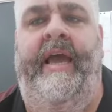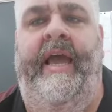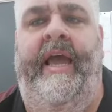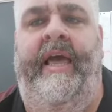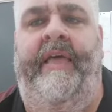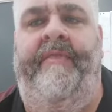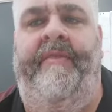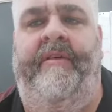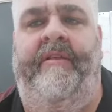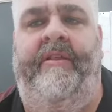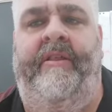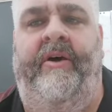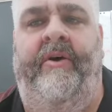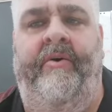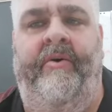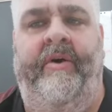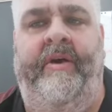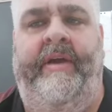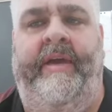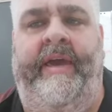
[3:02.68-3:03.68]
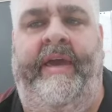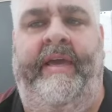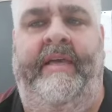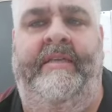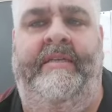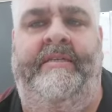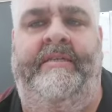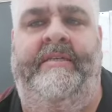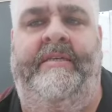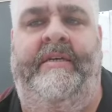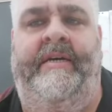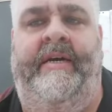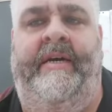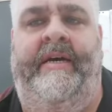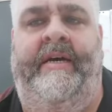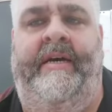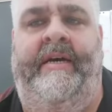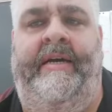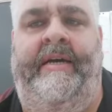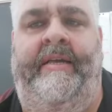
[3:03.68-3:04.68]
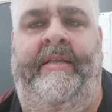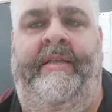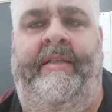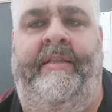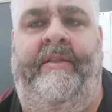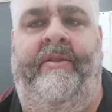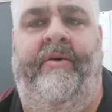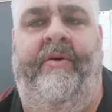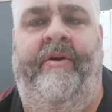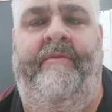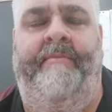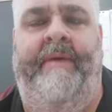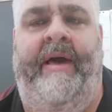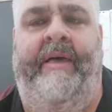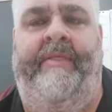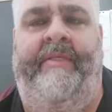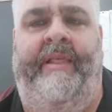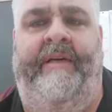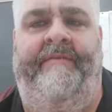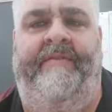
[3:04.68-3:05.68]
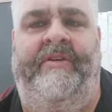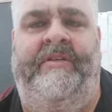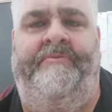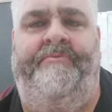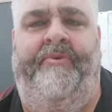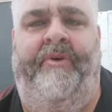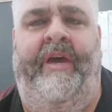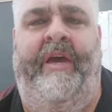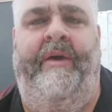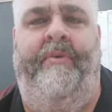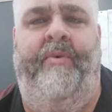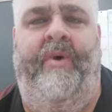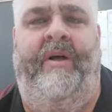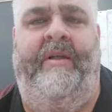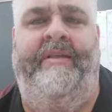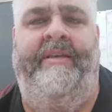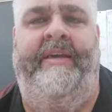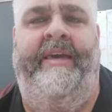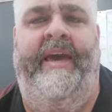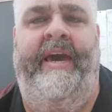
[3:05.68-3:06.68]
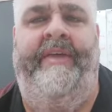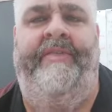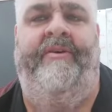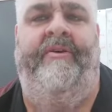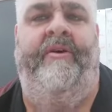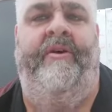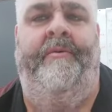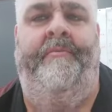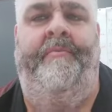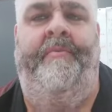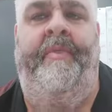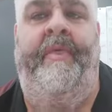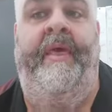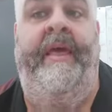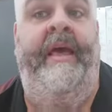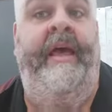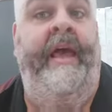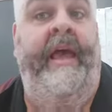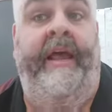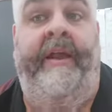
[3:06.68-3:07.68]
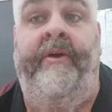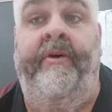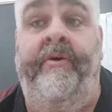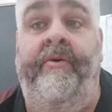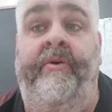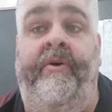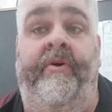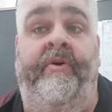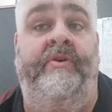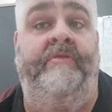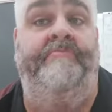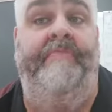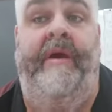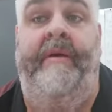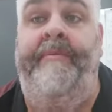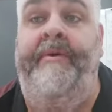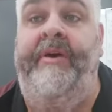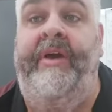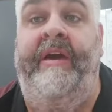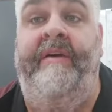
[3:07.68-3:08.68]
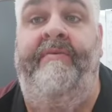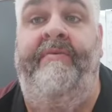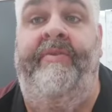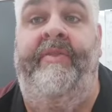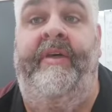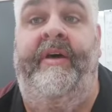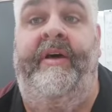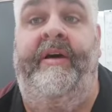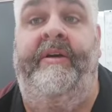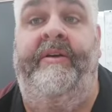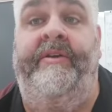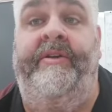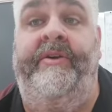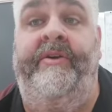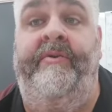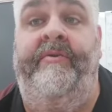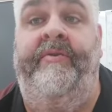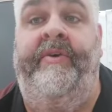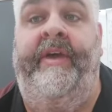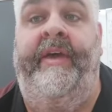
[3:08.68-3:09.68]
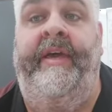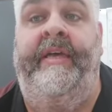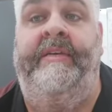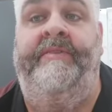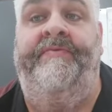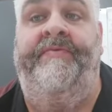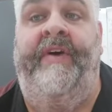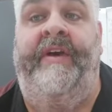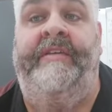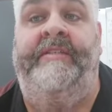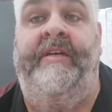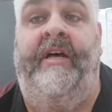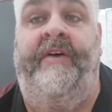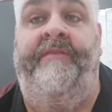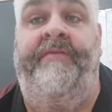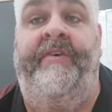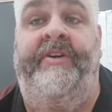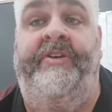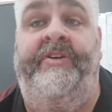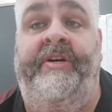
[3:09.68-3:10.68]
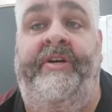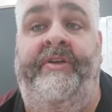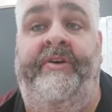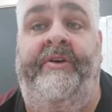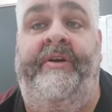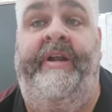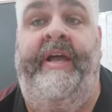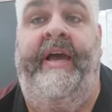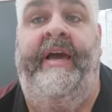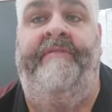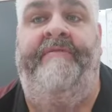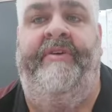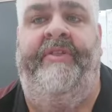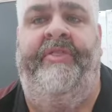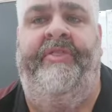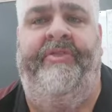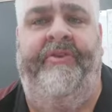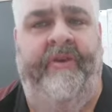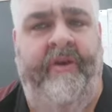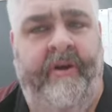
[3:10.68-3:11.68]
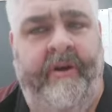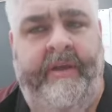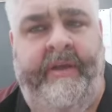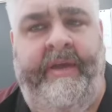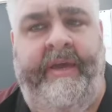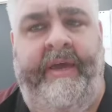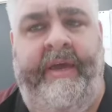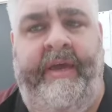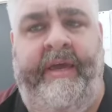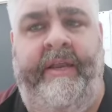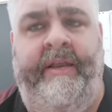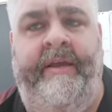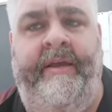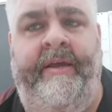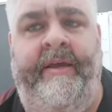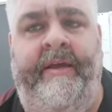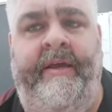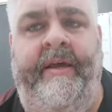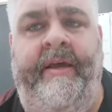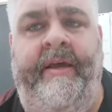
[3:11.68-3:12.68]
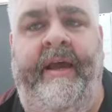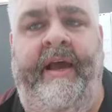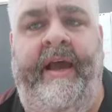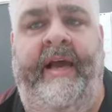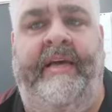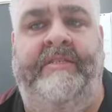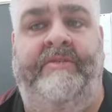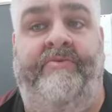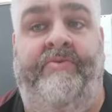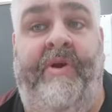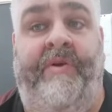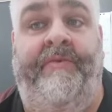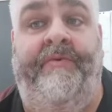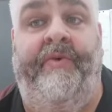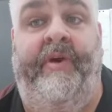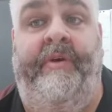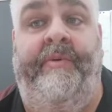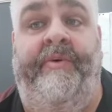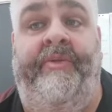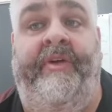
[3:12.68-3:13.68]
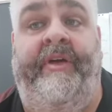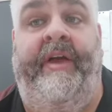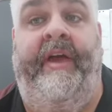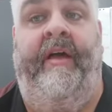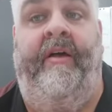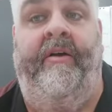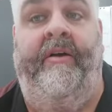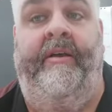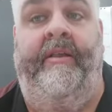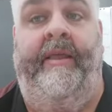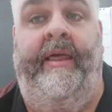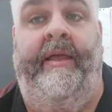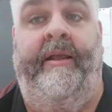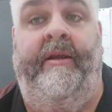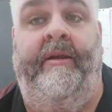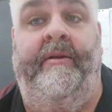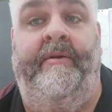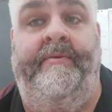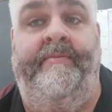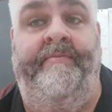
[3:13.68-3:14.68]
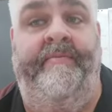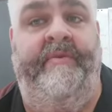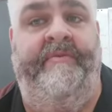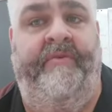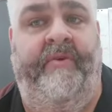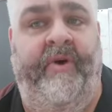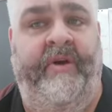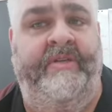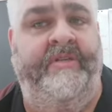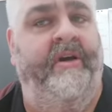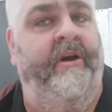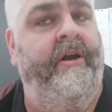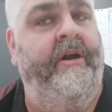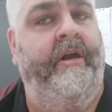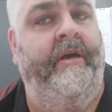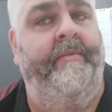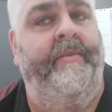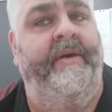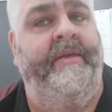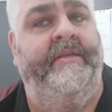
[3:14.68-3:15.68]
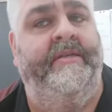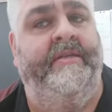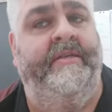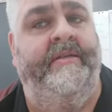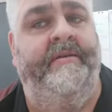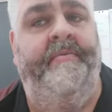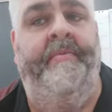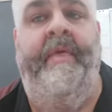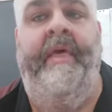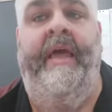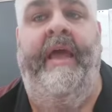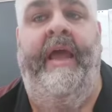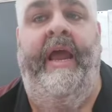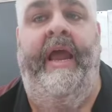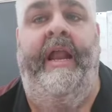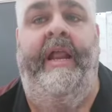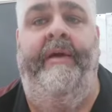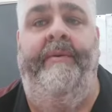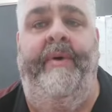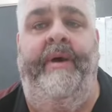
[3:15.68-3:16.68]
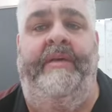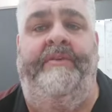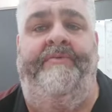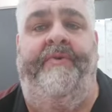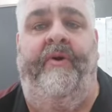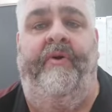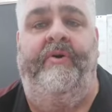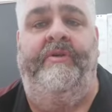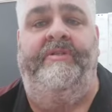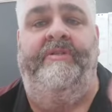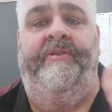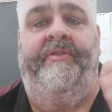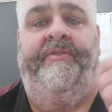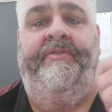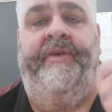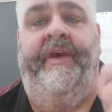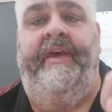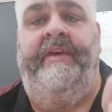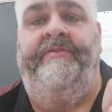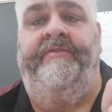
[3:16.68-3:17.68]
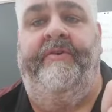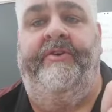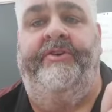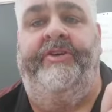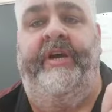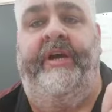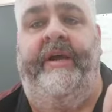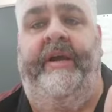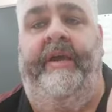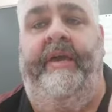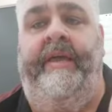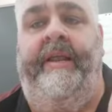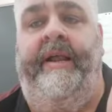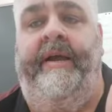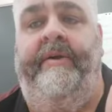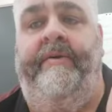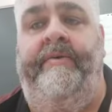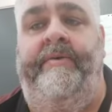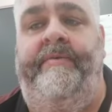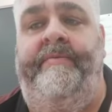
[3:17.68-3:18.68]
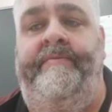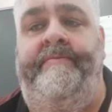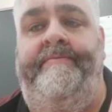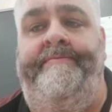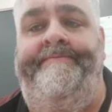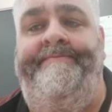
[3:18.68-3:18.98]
and the lower kids, uh, lower at math levels, playing well together. And who knows, maybe you have uh, two kids face off each other and have a third kid as a referee with a calculator, avoids arguments. Anyways, folks, thanks for checking it out.